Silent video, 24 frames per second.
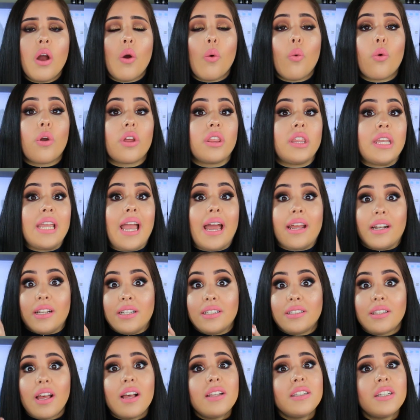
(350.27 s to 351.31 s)
where the
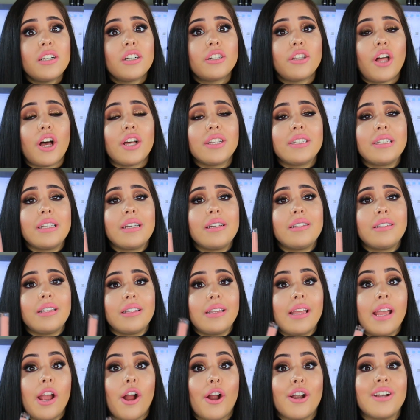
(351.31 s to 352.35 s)
Anastasia glosses,
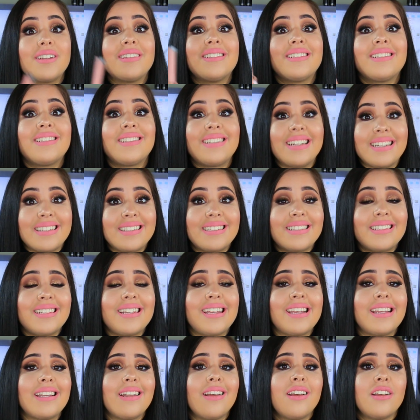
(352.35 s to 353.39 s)
they are
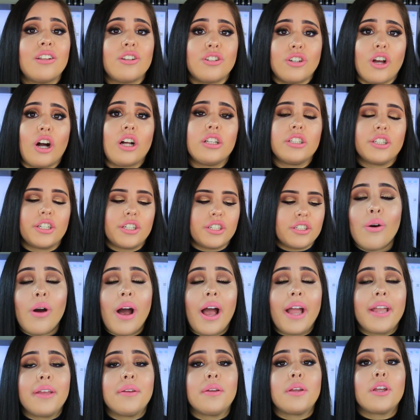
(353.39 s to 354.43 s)
$16. So
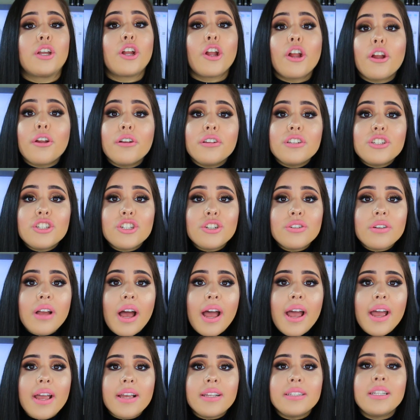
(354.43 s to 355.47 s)
I encourage you
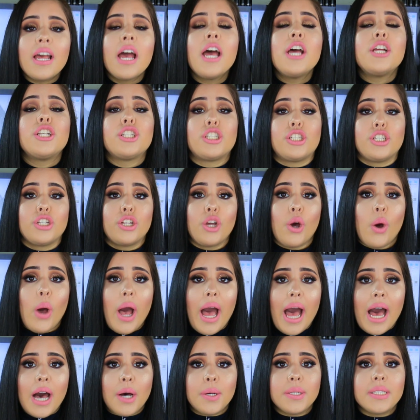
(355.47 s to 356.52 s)
guys to go
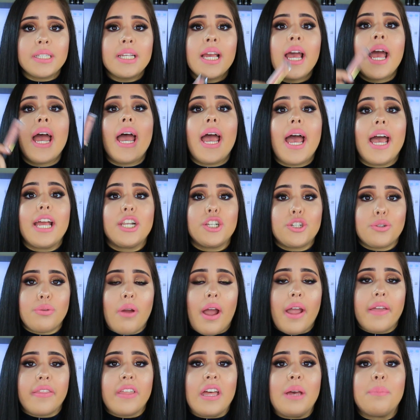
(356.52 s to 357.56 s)
out and
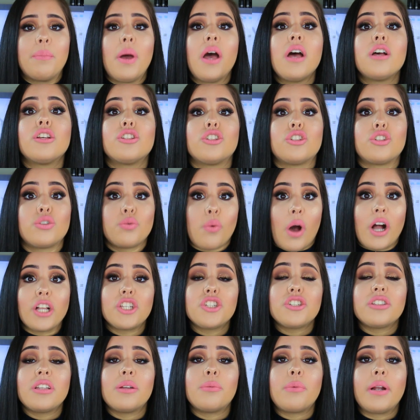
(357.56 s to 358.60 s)
try them,
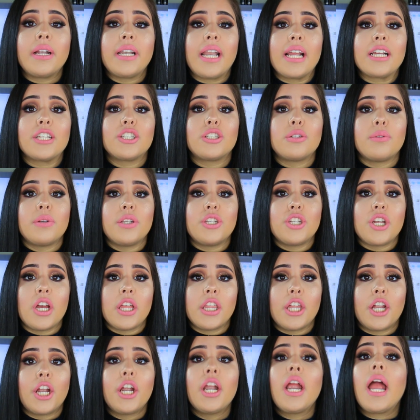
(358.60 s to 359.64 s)
swatch them right next to each
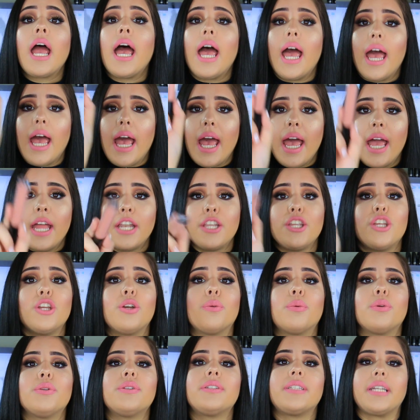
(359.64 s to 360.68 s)
other, and
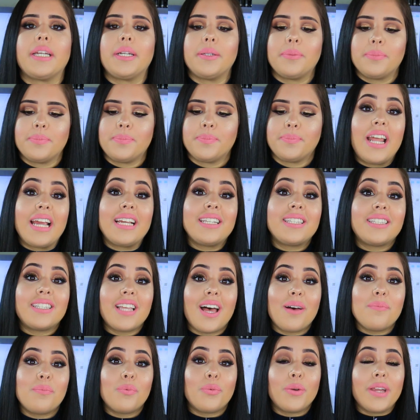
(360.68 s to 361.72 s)
you will see. Next
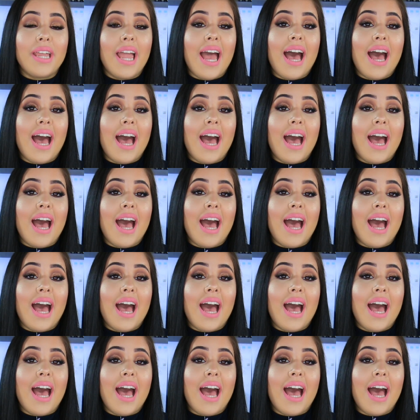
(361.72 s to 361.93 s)
up, we